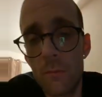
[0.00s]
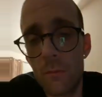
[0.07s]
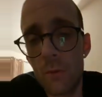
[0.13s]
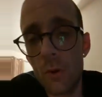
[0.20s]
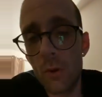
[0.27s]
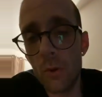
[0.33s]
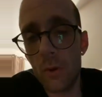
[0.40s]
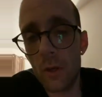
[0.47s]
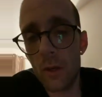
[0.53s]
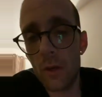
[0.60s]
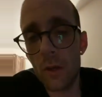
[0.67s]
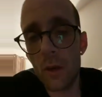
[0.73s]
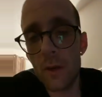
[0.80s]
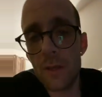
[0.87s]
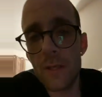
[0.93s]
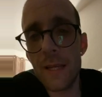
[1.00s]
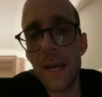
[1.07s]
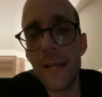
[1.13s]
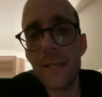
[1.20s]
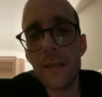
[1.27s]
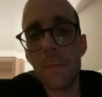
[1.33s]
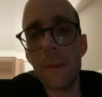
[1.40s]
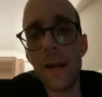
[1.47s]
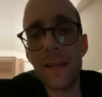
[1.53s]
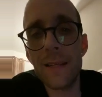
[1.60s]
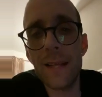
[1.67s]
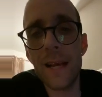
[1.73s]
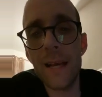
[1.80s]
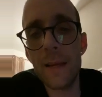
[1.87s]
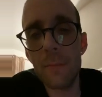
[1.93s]
We're all gonna, like, today's a bad
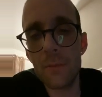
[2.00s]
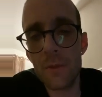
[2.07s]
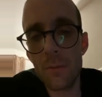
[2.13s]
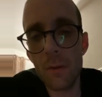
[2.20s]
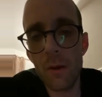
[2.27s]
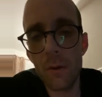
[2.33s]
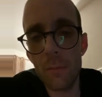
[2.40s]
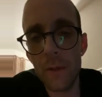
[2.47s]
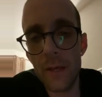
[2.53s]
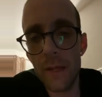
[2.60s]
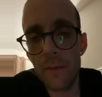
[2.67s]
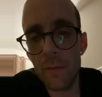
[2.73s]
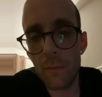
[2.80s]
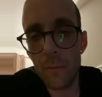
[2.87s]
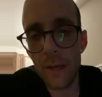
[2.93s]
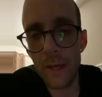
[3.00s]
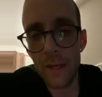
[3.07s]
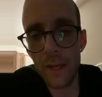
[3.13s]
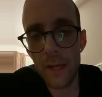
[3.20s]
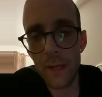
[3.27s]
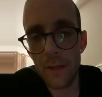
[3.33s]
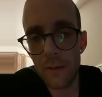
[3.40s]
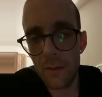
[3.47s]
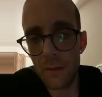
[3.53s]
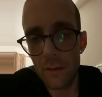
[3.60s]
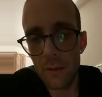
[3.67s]
day, but tomorrow will be an even better day.